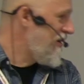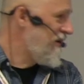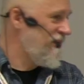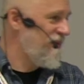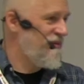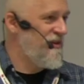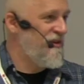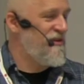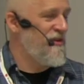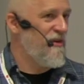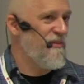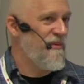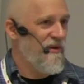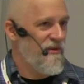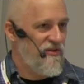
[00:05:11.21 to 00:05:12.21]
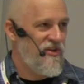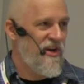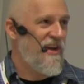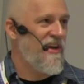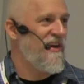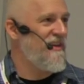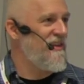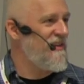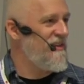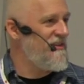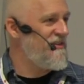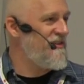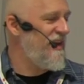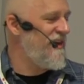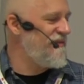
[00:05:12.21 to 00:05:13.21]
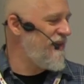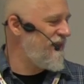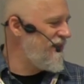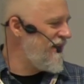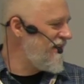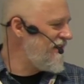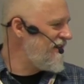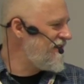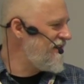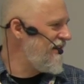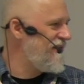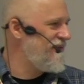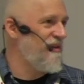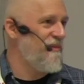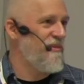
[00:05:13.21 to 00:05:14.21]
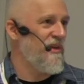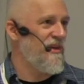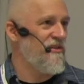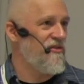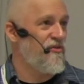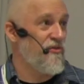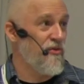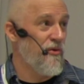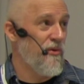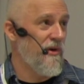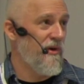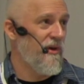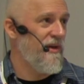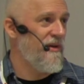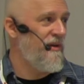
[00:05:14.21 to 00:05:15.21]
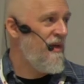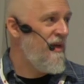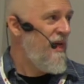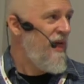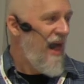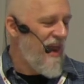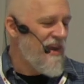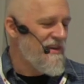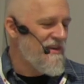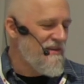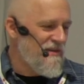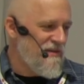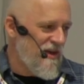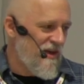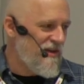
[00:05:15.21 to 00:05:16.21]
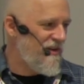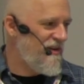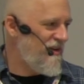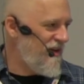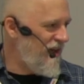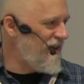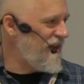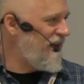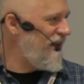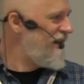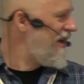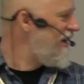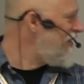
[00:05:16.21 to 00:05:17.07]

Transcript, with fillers: you're determ- you're checking the state of a thing to see if something is true or not, and not a lot